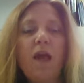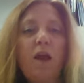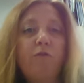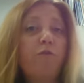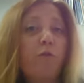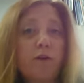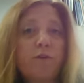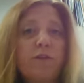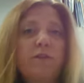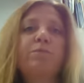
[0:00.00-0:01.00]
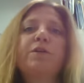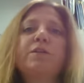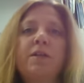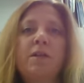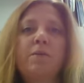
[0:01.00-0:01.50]
If you've worked with this
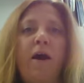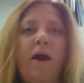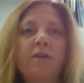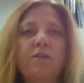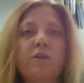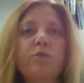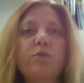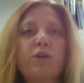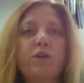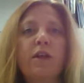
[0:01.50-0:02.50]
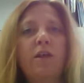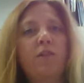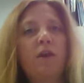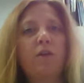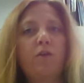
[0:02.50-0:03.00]
person in the past, did you learn
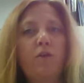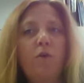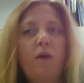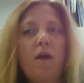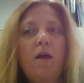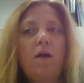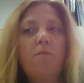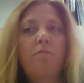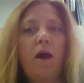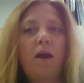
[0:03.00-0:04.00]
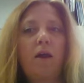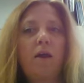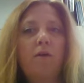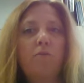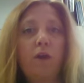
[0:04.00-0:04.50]
anything new
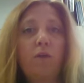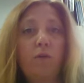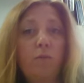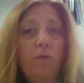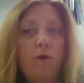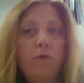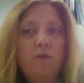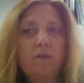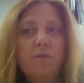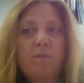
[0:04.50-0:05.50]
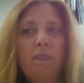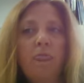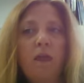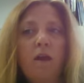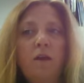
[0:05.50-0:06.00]
by reading their posts?
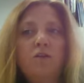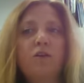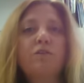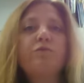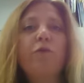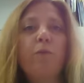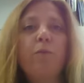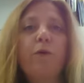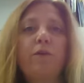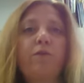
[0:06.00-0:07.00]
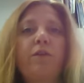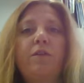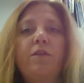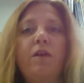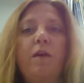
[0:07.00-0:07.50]
To earn full points for
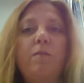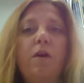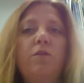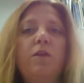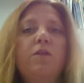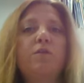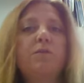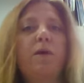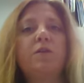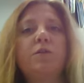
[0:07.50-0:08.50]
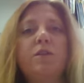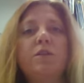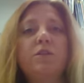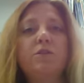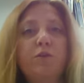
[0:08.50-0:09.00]
this assignment, you need to respond to at
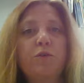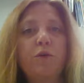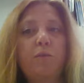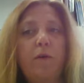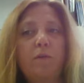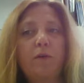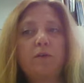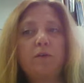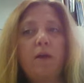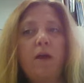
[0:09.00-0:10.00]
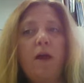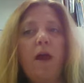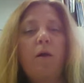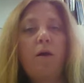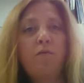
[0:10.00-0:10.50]
least 2 group members.
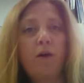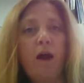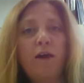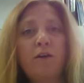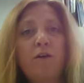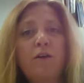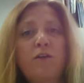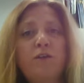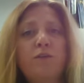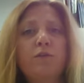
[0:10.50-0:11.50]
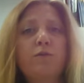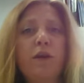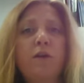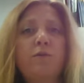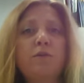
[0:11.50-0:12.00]
However, I encourage you to
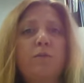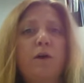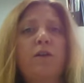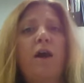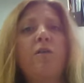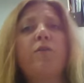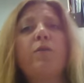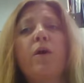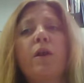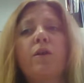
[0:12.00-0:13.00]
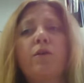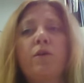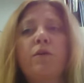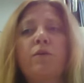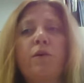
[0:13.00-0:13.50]
read and respond to everyone in
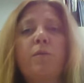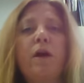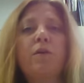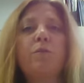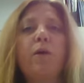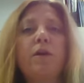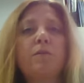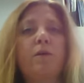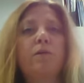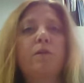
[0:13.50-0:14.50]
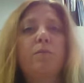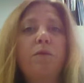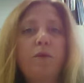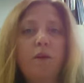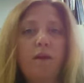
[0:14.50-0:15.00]
your group as a way to build
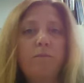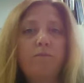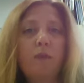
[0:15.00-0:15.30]
community.